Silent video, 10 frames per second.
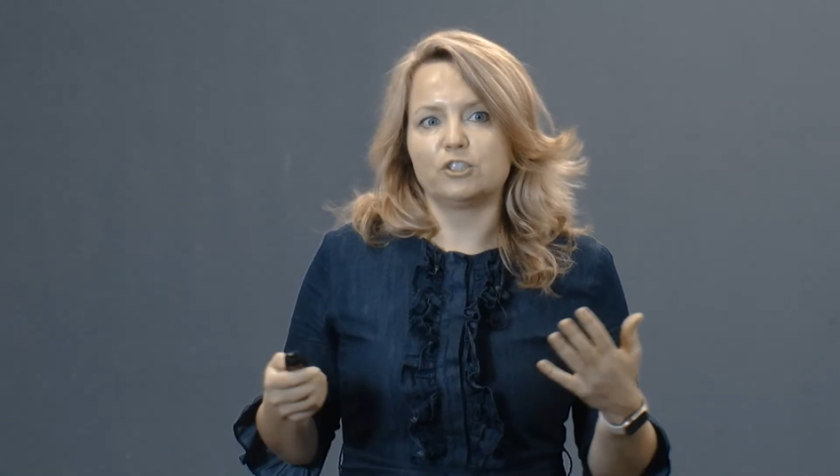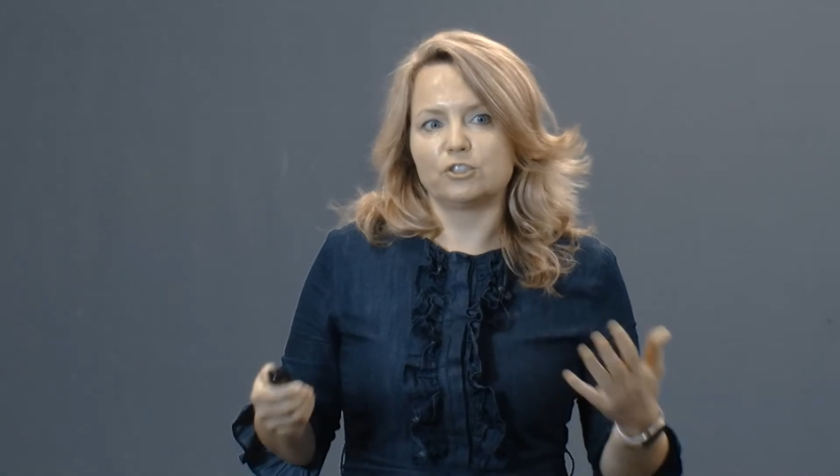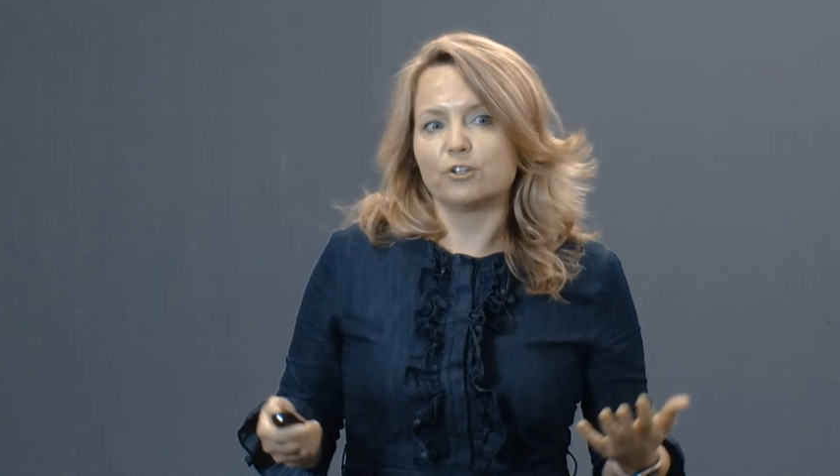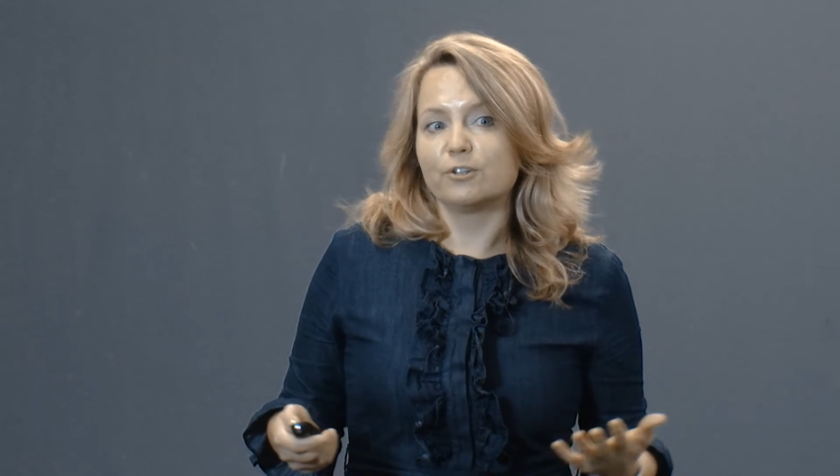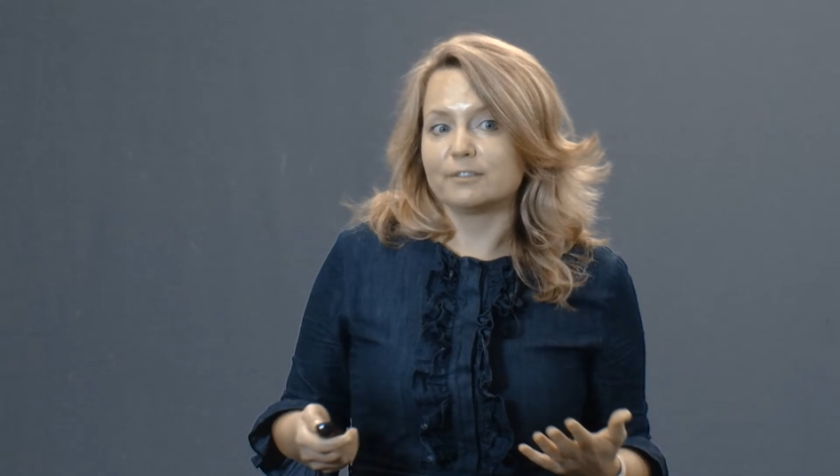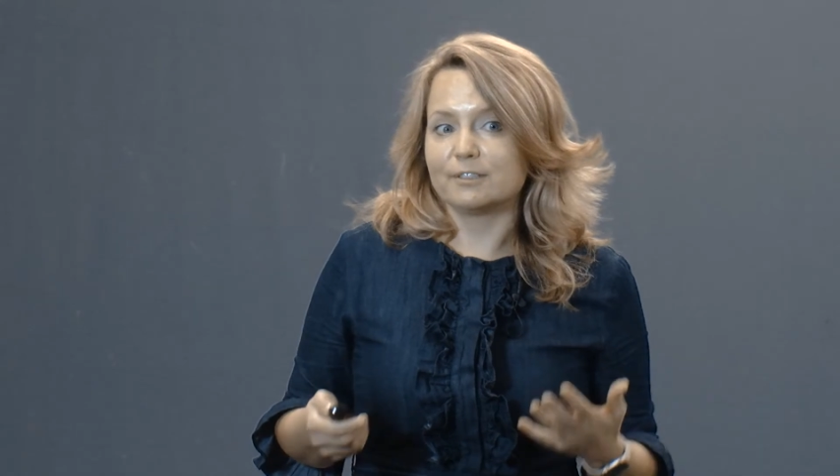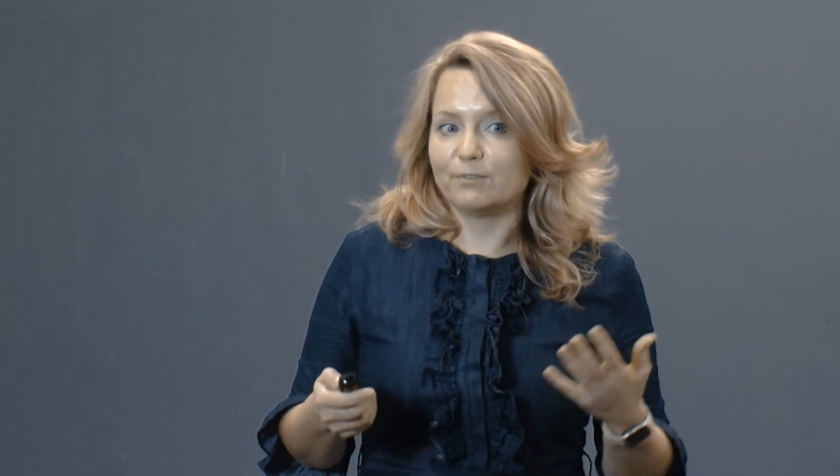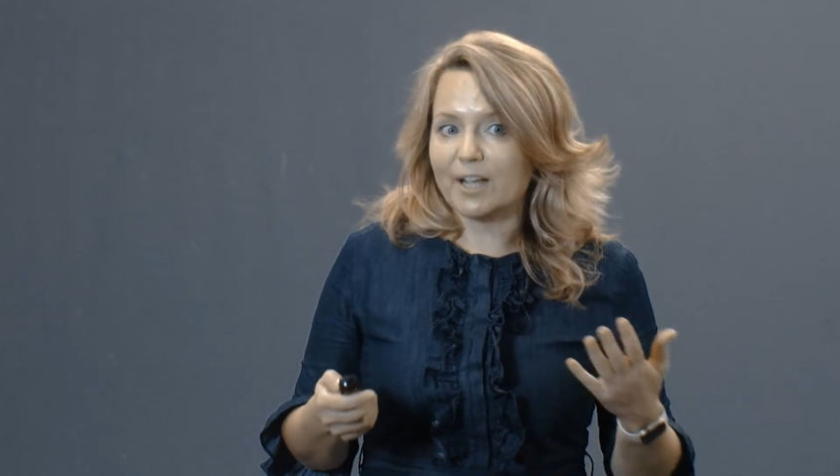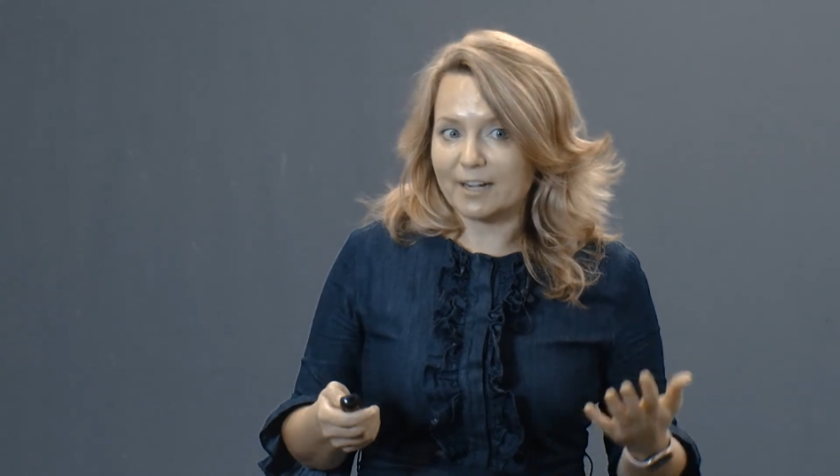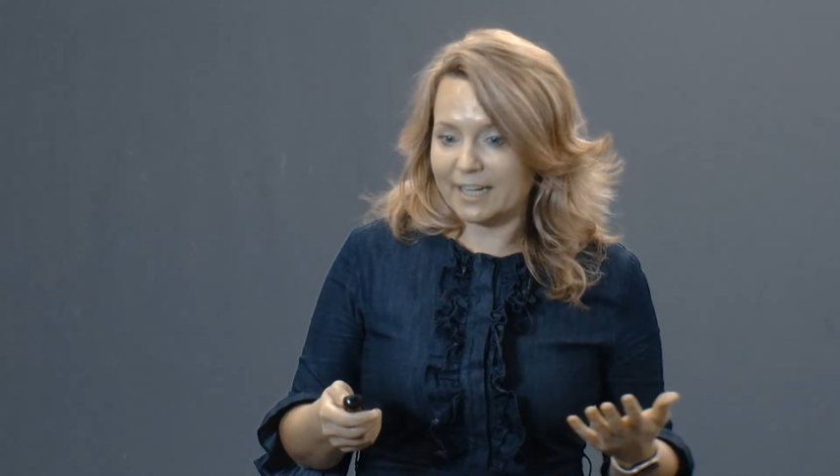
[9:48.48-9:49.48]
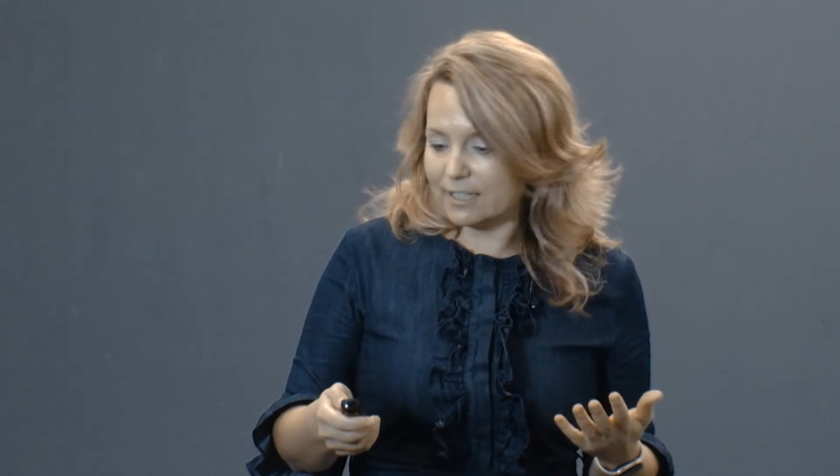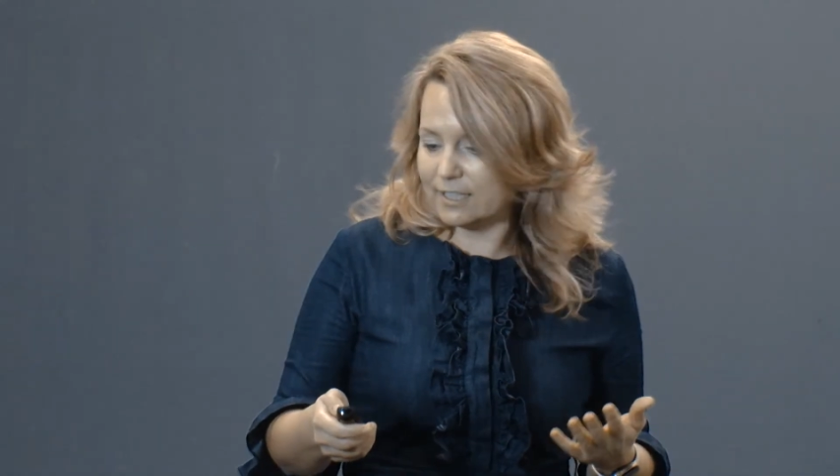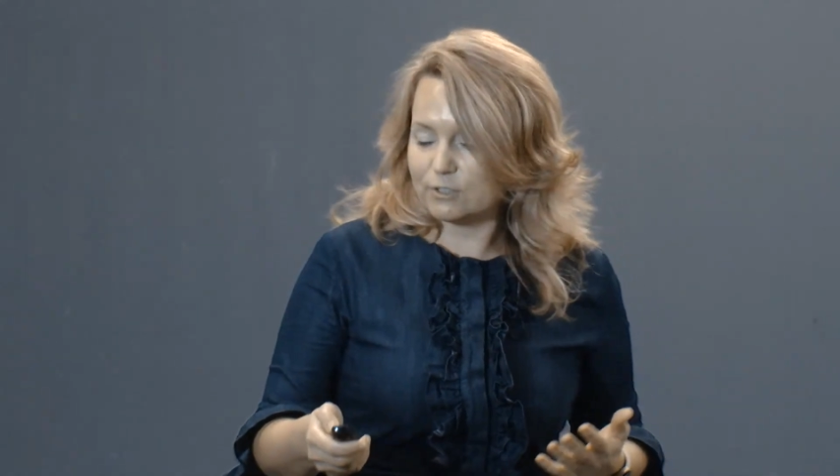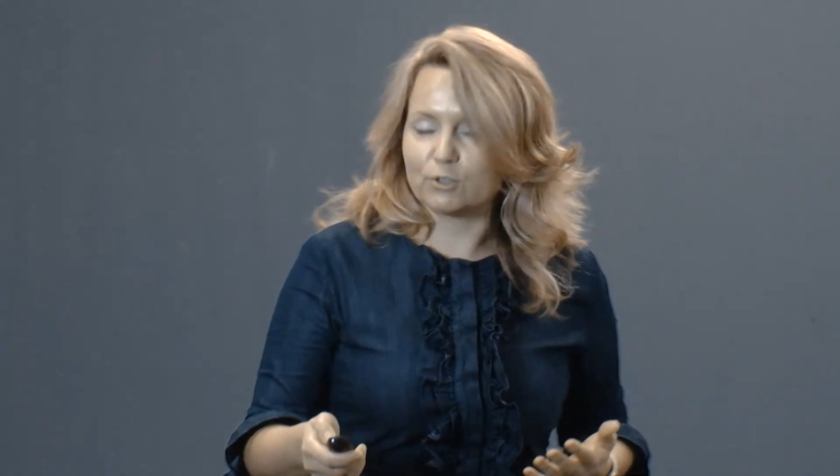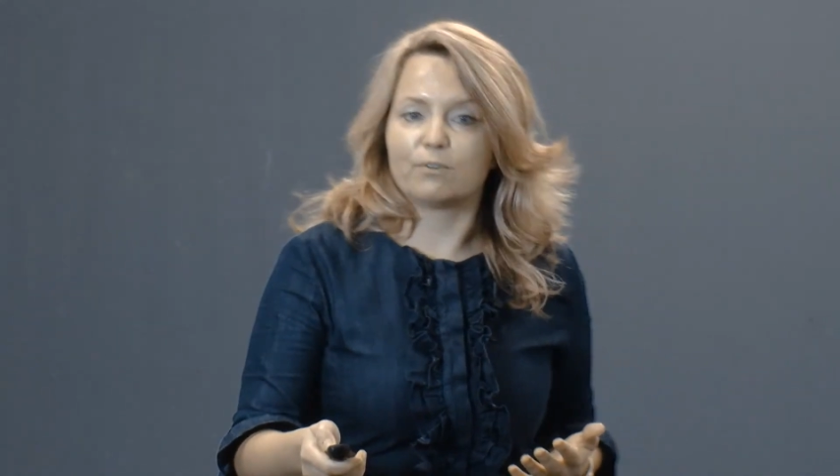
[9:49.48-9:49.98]
sure that we are
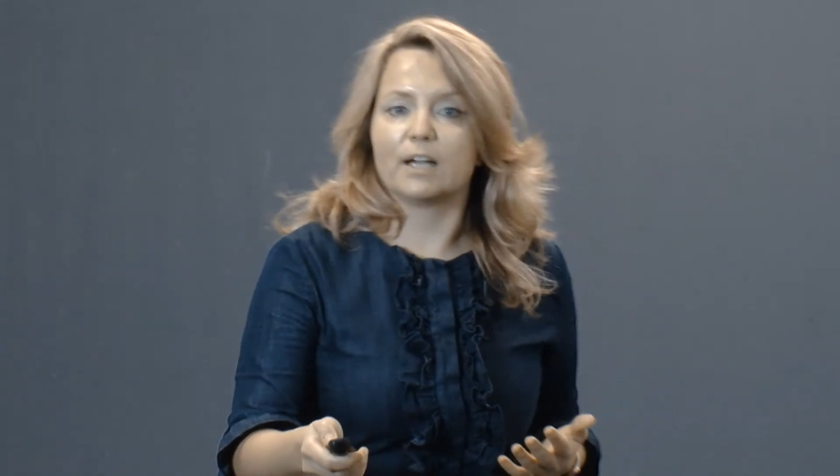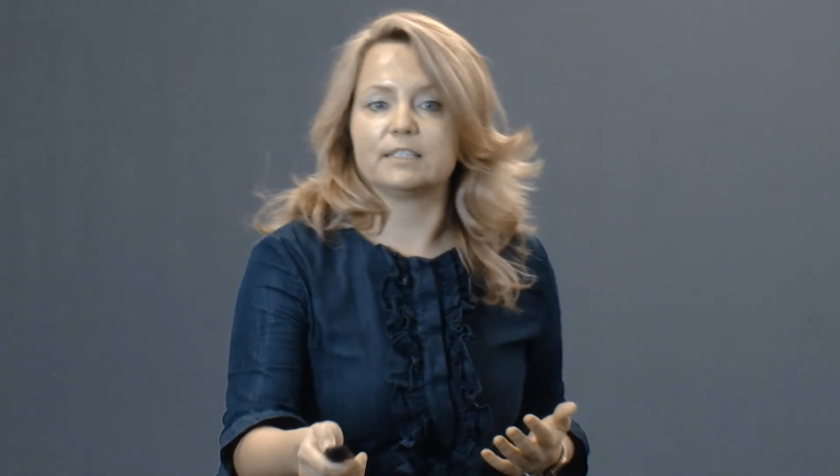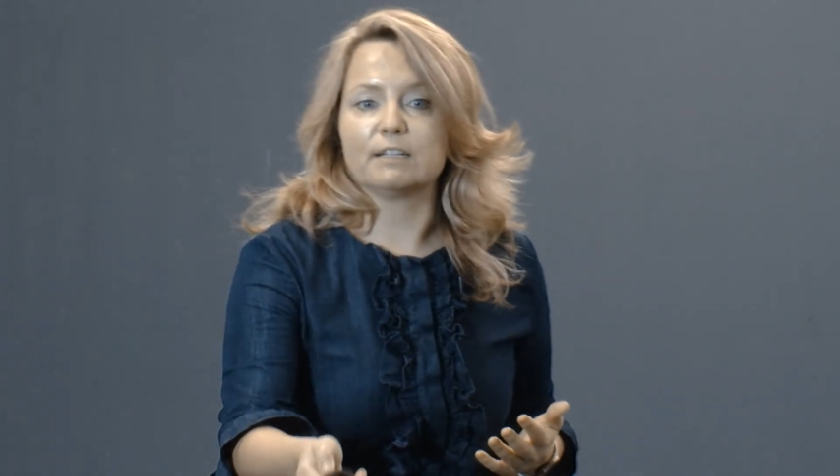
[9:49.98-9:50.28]
getting the right